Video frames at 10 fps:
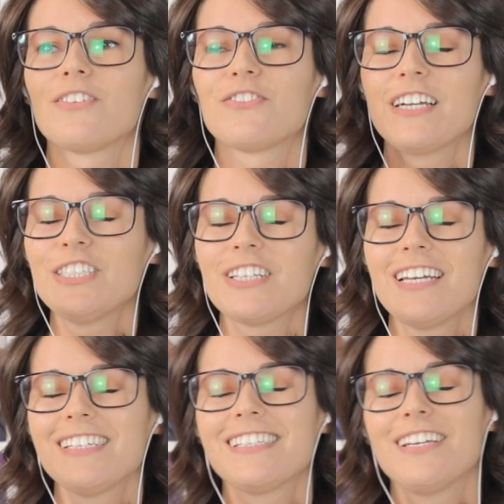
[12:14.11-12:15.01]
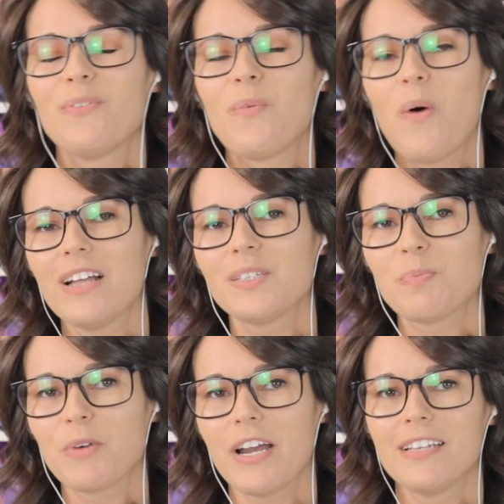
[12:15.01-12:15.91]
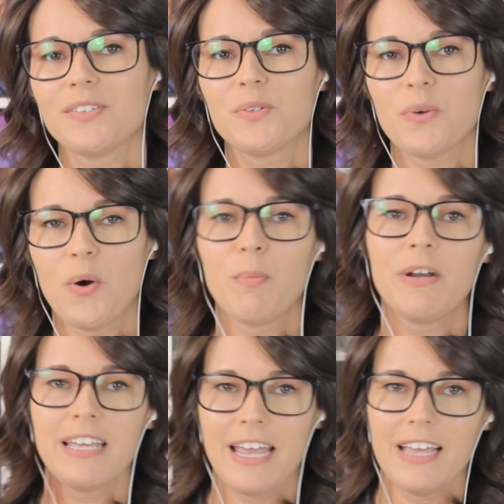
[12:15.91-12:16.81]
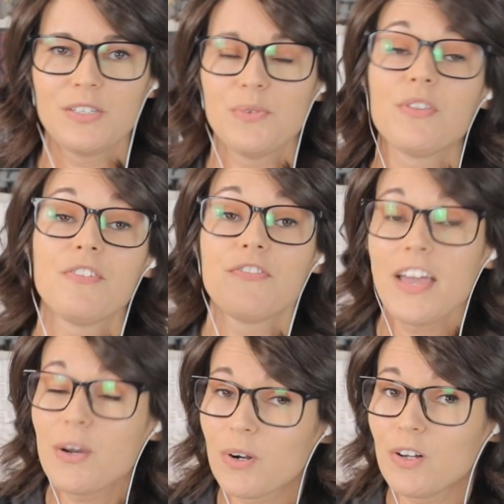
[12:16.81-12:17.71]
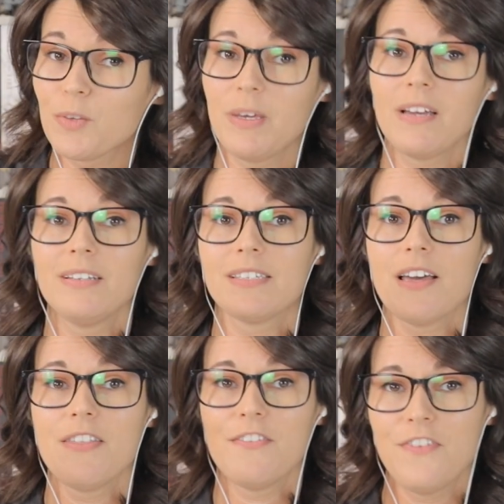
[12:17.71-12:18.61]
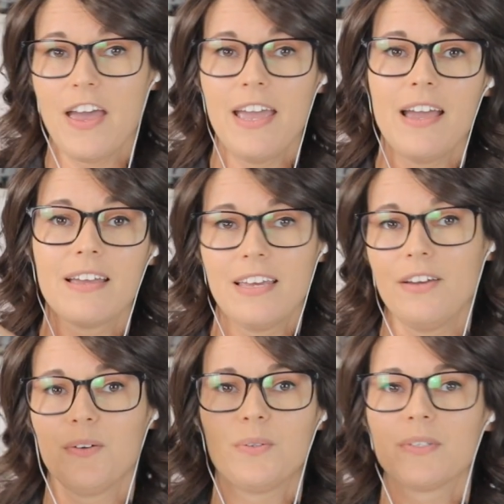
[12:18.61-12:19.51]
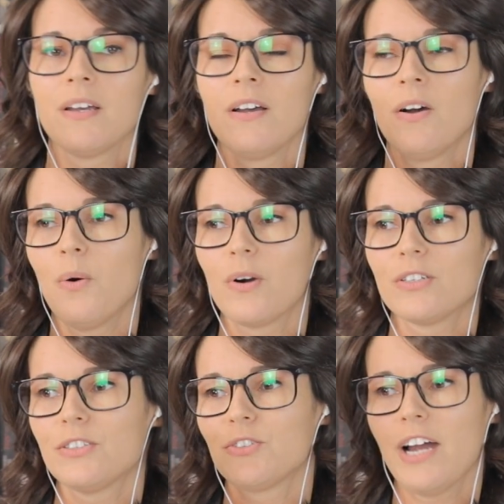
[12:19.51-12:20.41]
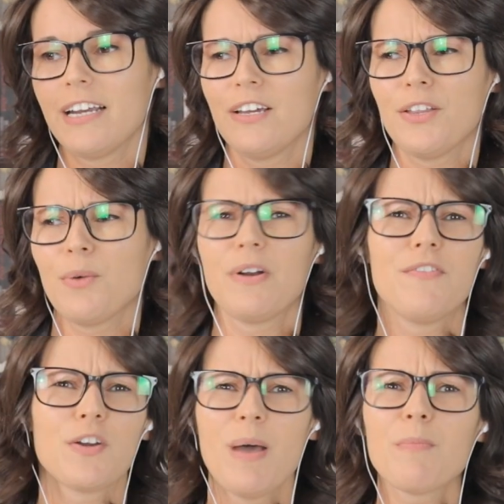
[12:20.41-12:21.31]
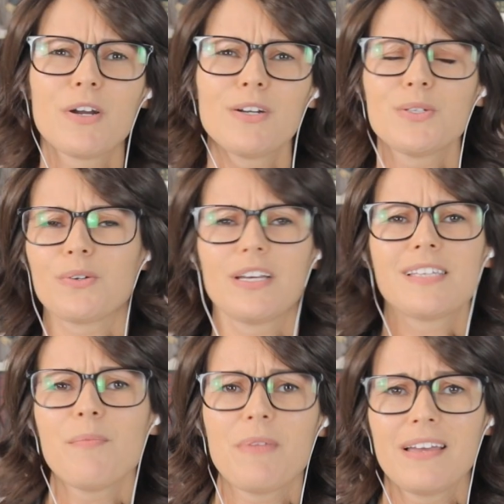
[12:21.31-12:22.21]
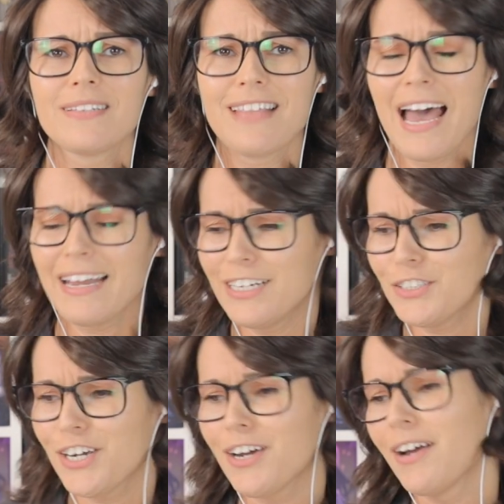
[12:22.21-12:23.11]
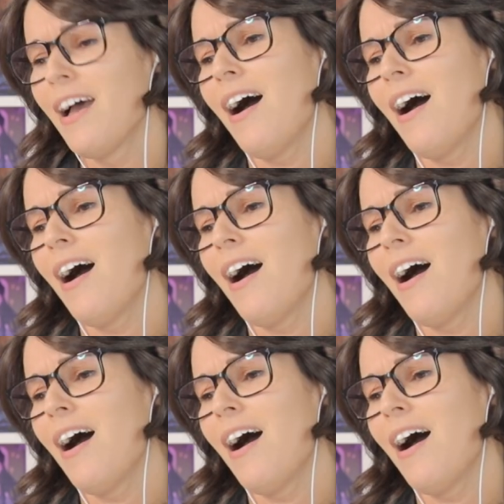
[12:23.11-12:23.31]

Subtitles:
Rhun wants Bryce to open a gate to the Fey world because the Fey killed or tried killing one of their members or like something to that nature.